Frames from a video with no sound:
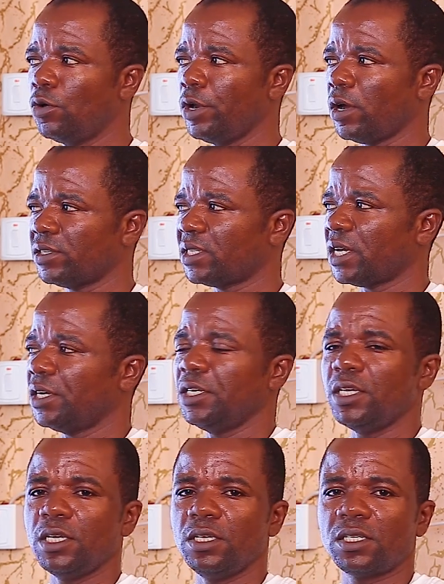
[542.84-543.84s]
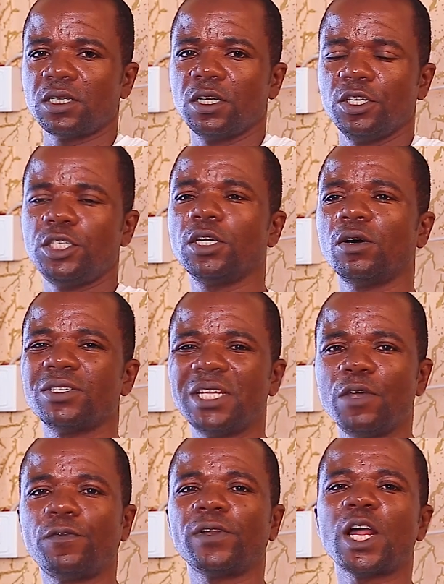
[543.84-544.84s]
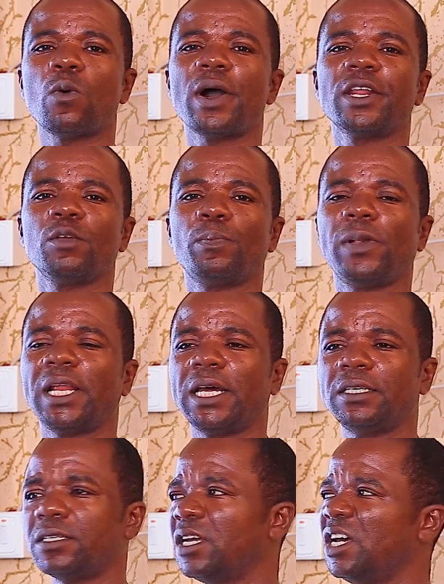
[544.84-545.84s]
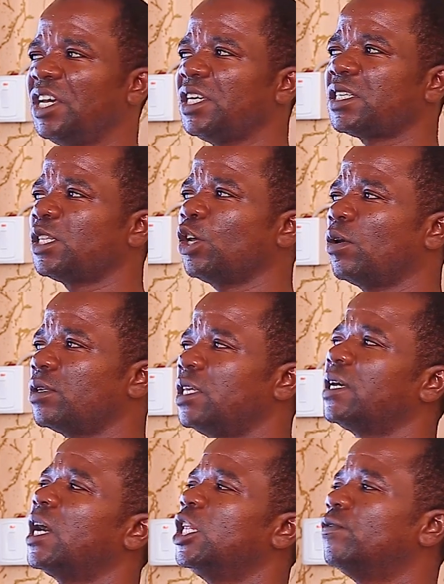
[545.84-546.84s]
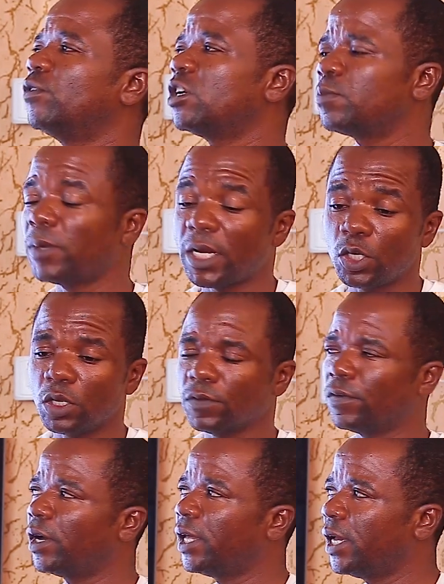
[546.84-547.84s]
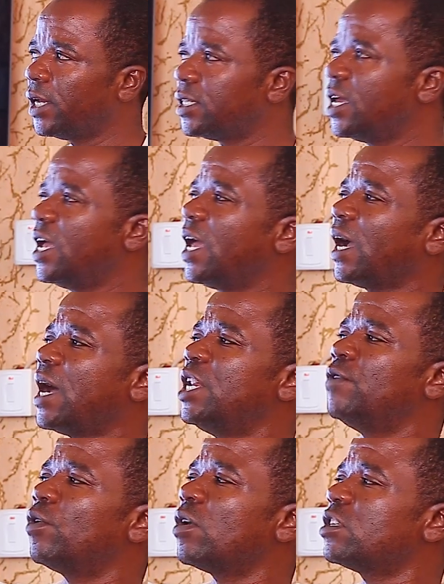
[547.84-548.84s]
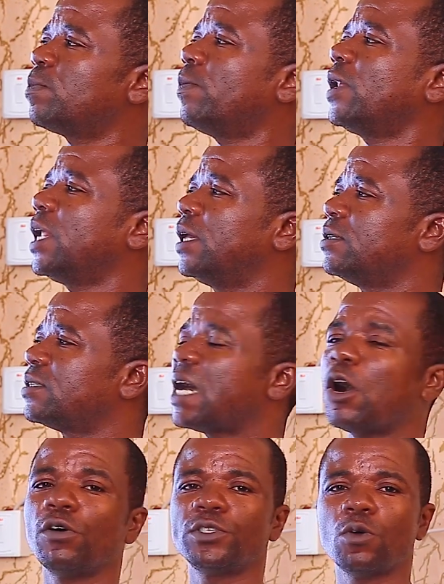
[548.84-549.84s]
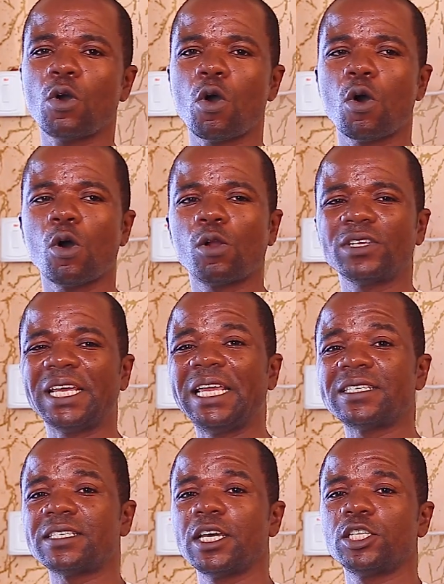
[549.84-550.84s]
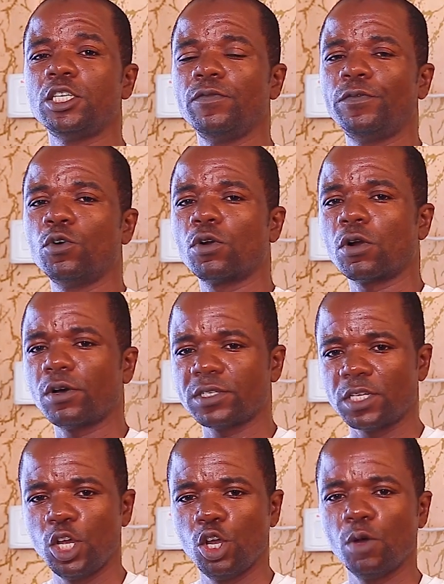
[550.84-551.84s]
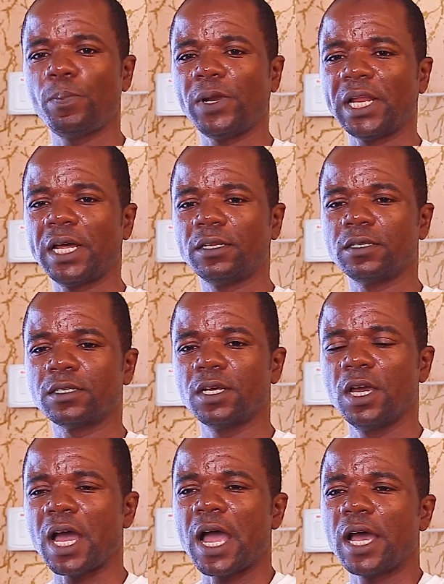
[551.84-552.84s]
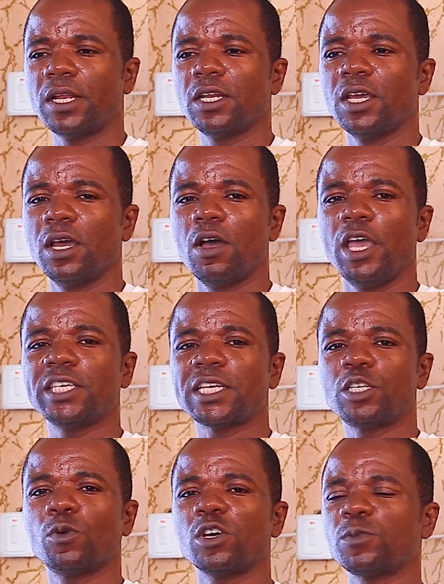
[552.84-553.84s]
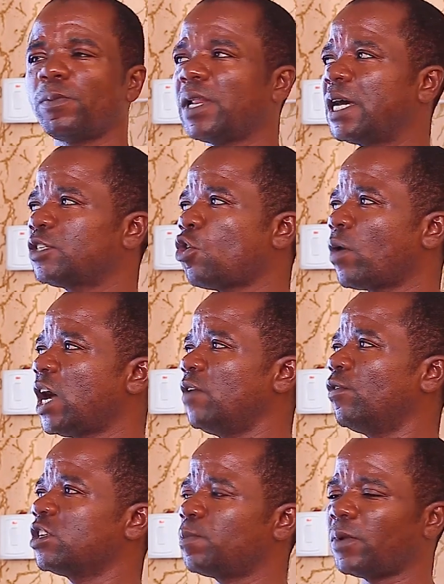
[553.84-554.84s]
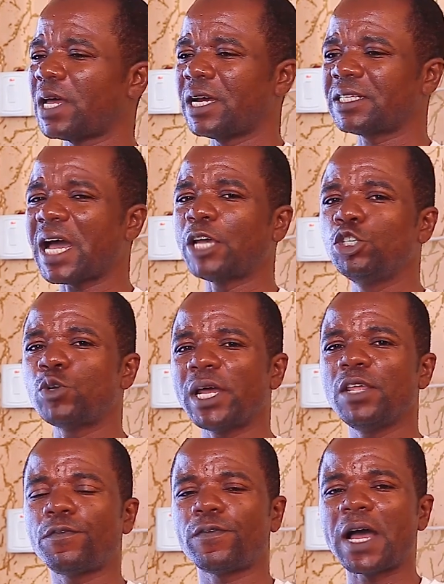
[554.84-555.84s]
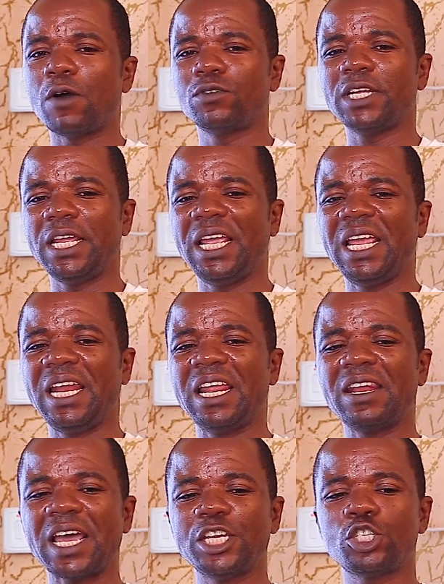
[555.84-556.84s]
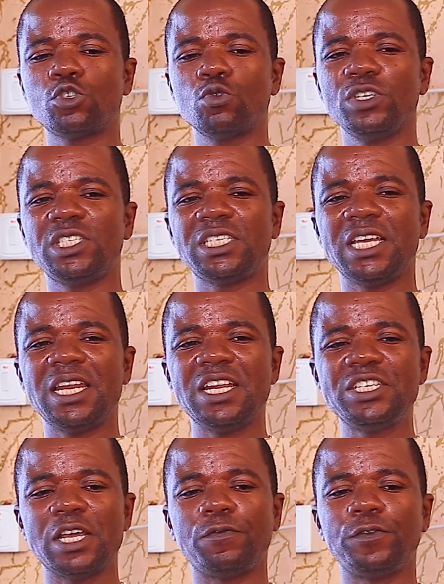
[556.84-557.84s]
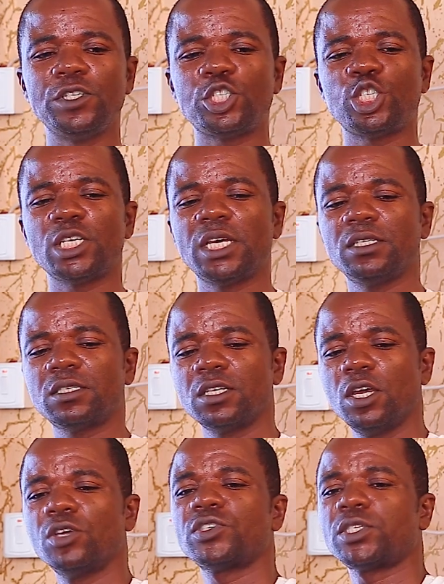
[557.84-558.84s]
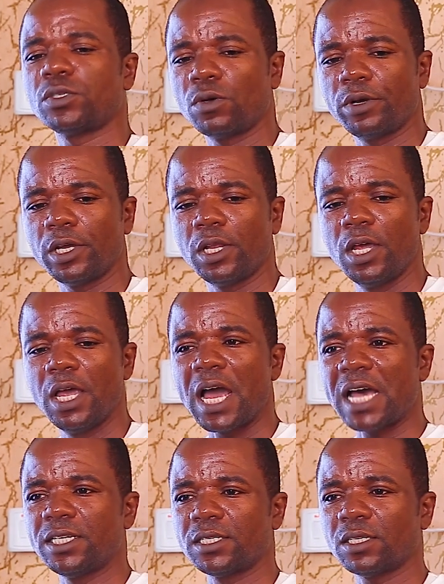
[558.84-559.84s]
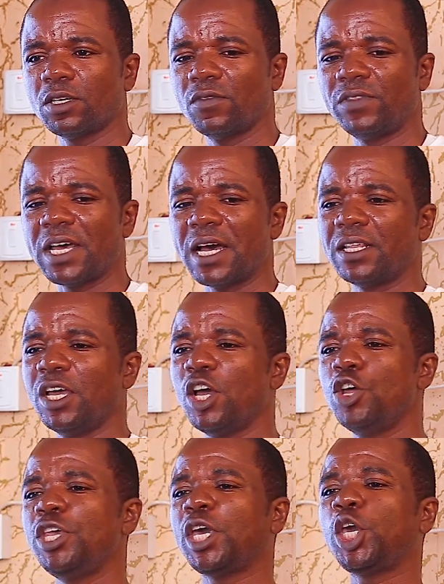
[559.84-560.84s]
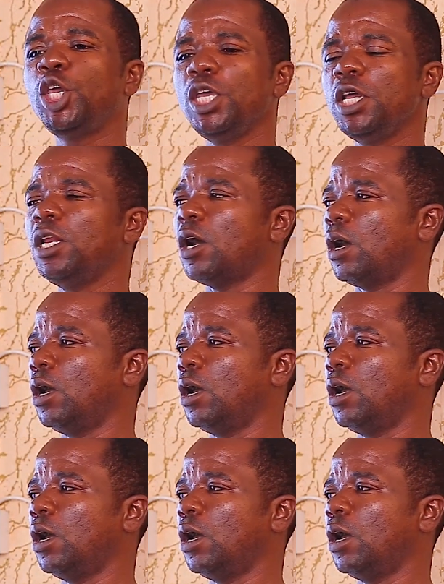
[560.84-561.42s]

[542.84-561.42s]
Gloriosa is just a flowering plant. It's not a carnivorous plant. Don't forget, carnivorous plants are also called insectivorous plants. And insectivorous plants or carnivorous plants are usually found in nitrogen deficient soil. As a result of that, they kill